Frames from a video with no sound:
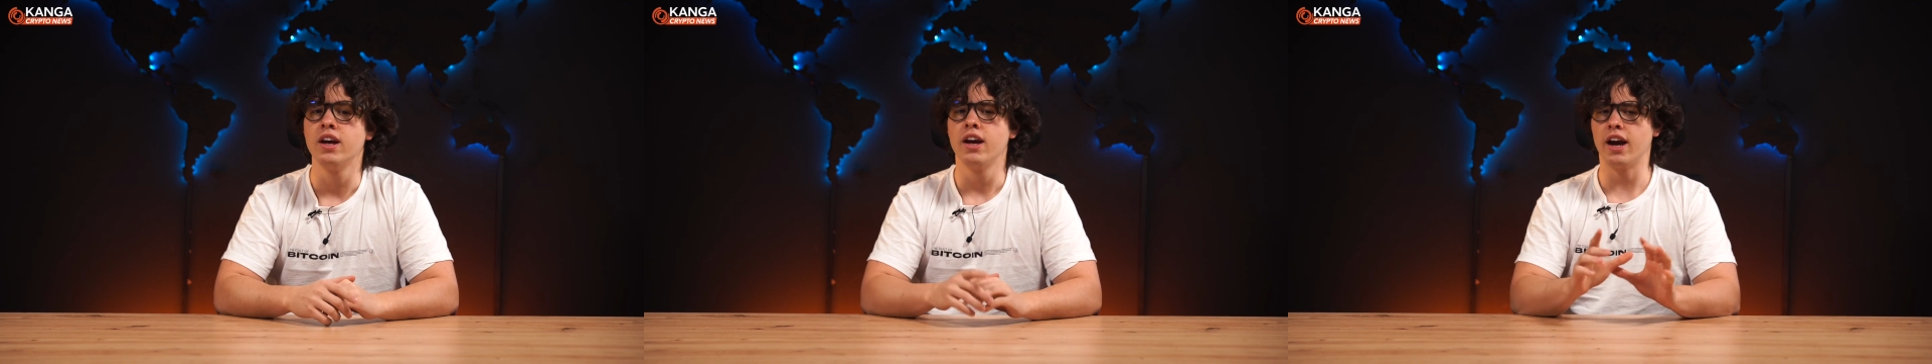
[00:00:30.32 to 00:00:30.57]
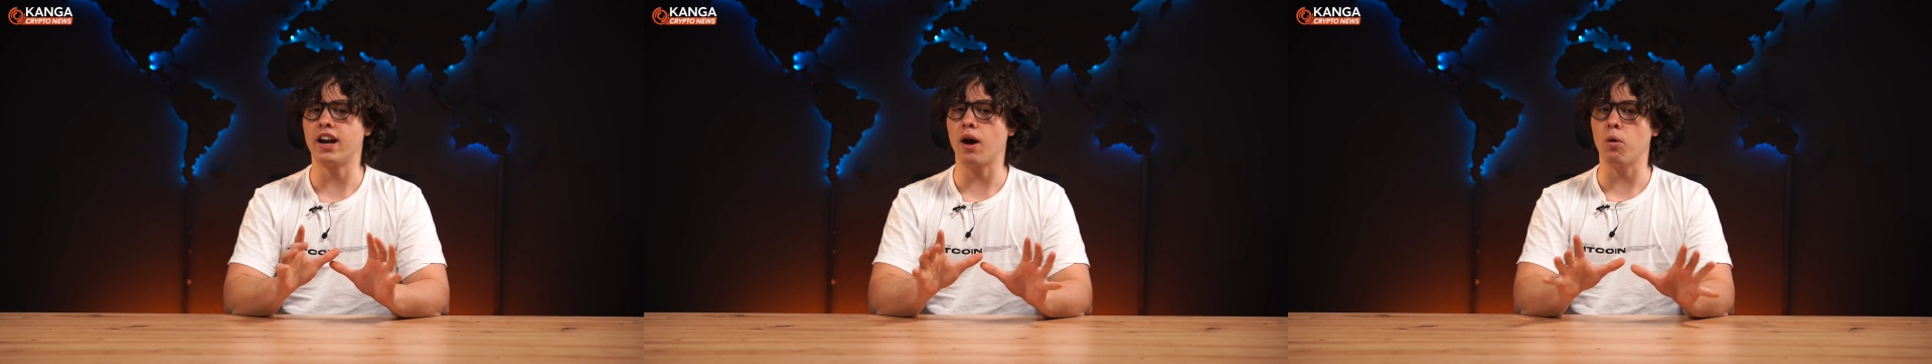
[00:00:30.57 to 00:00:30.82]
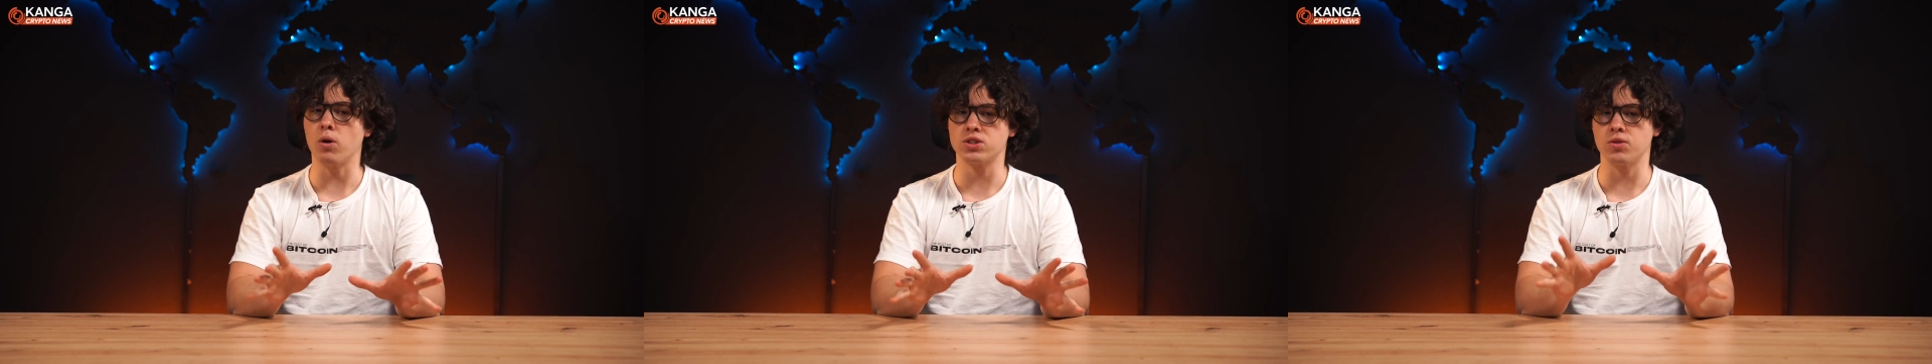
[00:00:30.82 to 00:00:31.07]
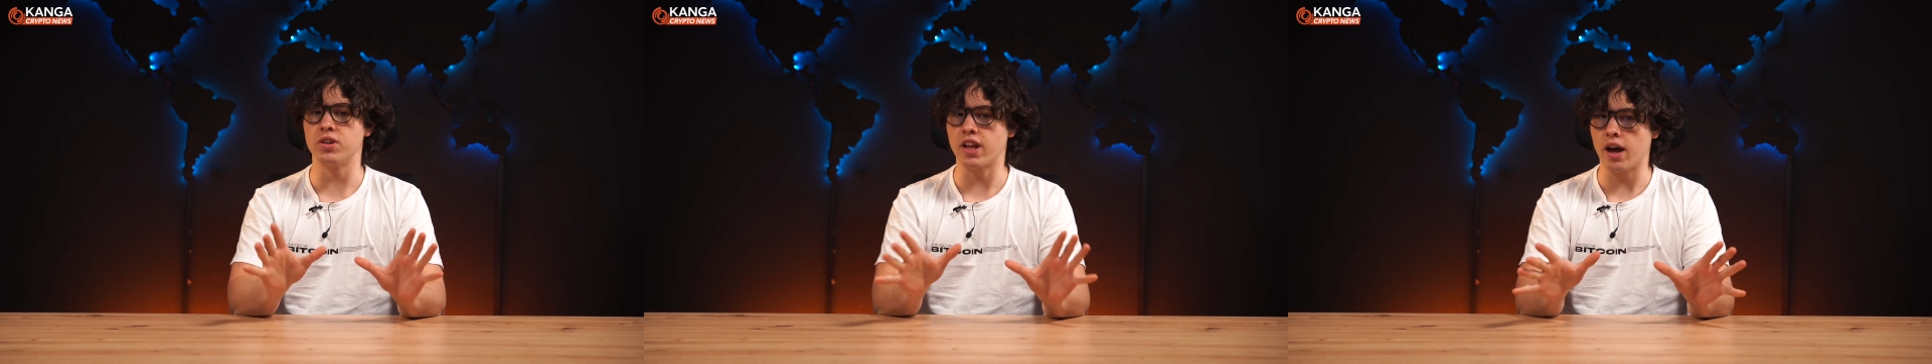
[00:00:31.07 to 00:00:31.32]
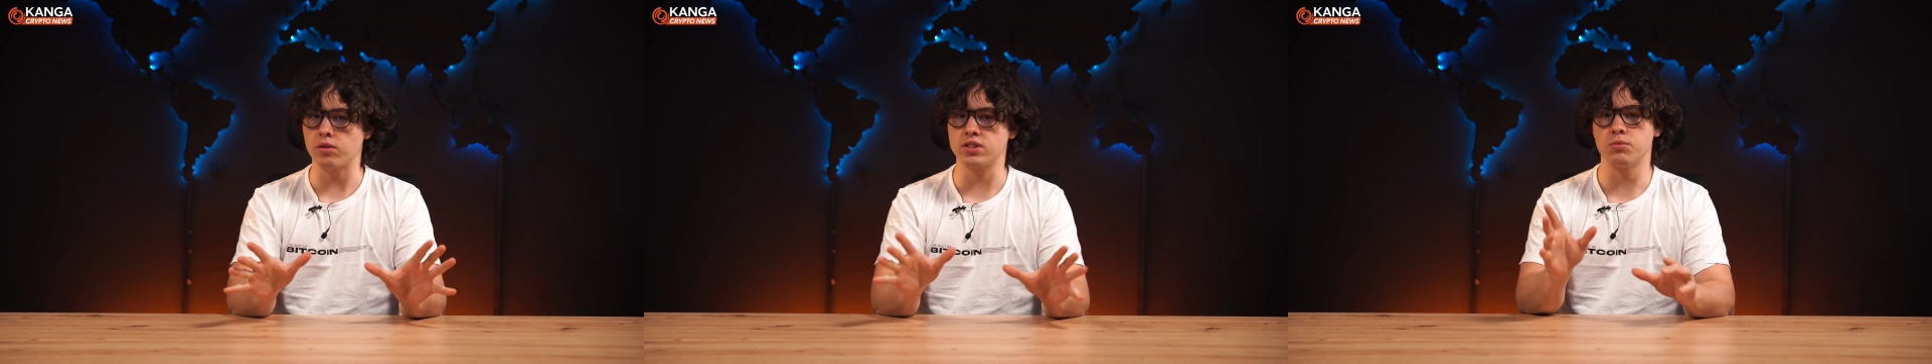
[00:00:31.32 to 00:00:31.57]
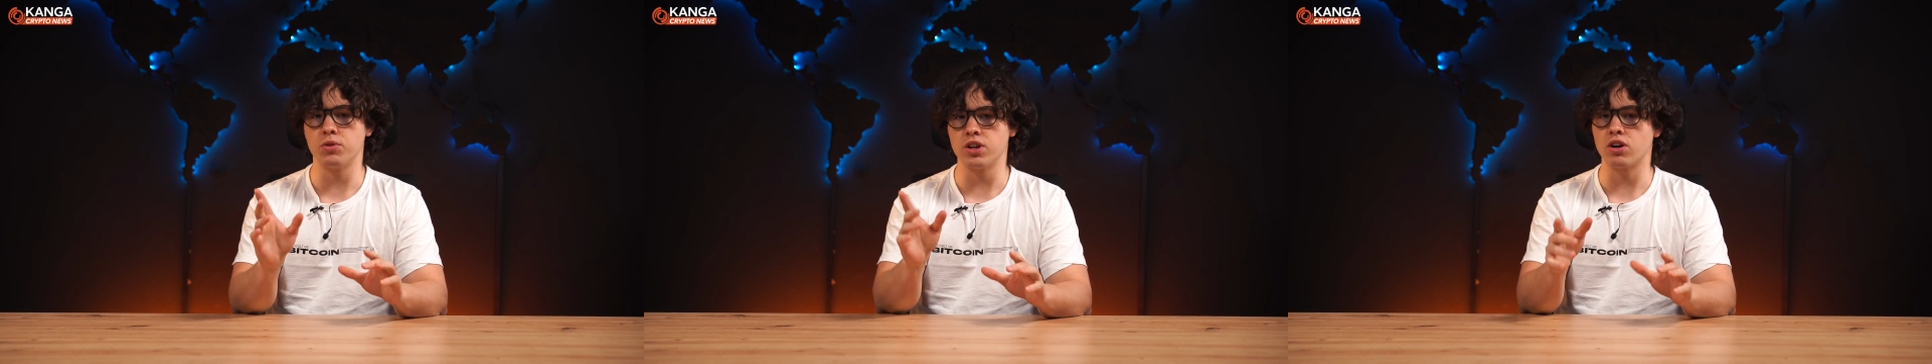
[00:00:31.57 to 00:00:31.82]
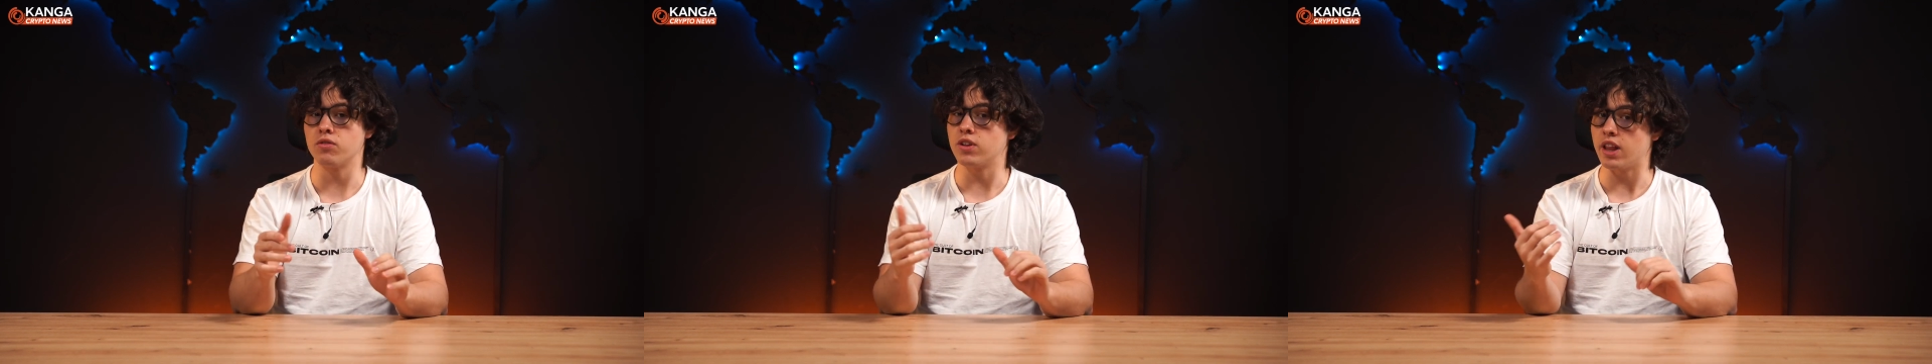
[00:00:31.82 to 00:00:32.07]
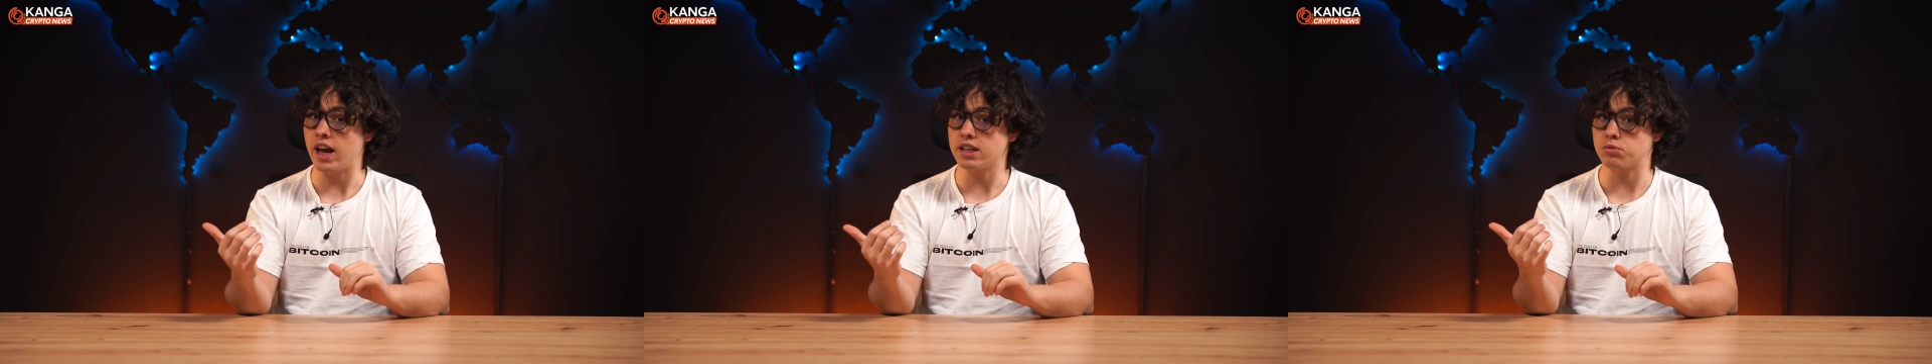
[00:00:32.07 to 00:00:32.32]
And I will also announce the winner of the
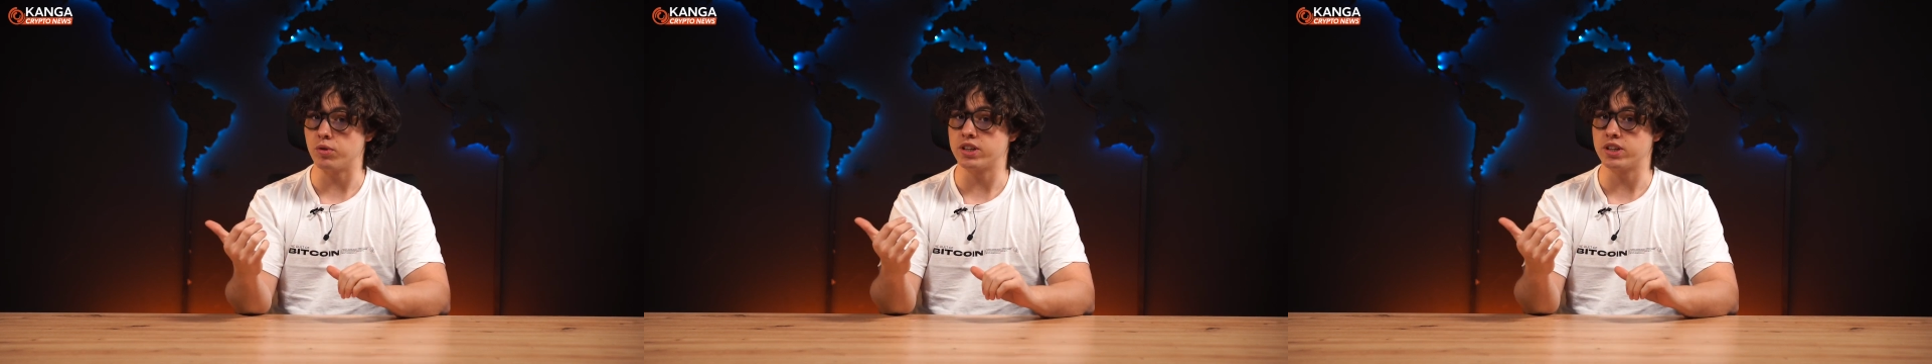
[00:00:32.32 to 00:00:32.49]
last